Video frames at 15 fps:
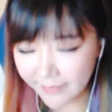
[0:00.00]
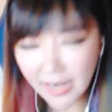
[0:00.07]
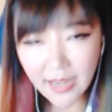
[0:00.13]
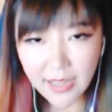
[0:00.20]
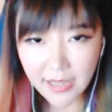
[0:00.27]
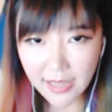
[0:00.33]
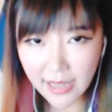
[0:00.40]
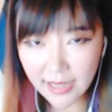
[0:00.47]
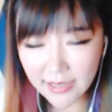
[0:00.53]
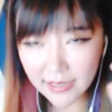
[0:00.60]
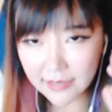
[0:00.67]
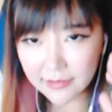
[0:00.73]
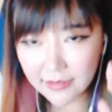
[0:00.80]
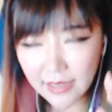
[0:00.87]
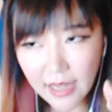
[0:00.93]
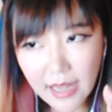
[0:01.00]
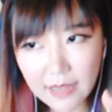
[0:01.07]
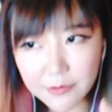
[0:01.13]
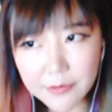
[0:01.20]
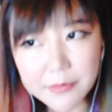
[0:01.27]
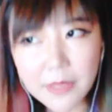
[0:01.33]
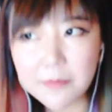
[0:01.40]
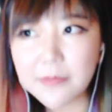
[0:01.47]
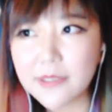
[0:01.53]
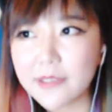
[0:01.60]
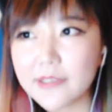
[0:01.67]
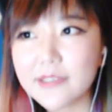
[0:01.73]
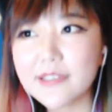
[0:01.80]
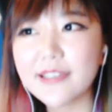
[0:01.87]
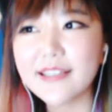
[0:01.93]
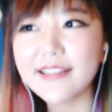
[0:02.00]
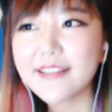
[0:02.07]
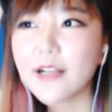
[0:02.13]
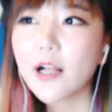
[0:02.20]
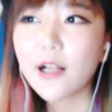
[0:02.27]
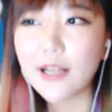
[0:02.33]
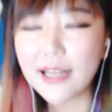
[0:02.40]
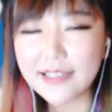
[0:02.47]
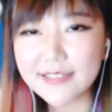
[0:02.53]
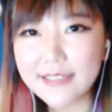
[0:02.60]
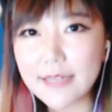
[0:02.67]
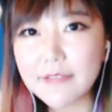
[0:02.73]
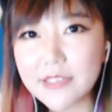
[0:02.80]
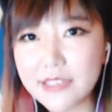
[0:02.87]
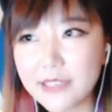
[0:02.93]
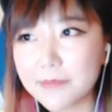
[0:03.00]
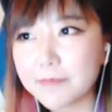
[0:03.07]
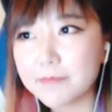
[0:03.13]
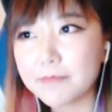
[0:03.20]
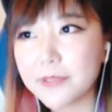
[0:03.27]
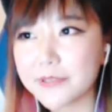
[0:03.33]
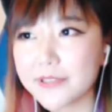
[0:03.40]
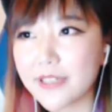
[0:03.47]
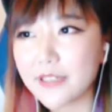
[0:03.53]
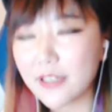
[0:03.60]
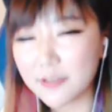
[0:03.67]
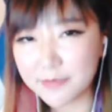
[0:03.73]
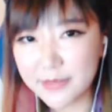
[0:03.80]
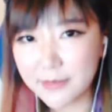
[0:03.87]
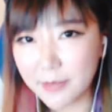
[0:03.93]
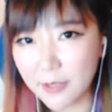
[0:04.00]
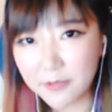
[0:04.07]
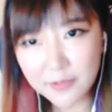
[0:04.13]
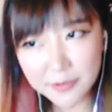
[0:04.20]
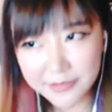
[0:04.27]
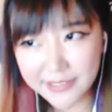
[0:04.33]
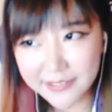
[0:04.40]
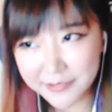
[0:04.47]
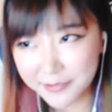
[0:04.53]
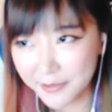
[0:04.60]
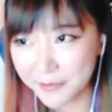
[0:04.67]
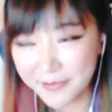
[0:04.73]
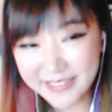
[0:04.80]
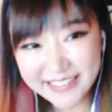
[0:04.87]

I remember like 70% of people voted for me.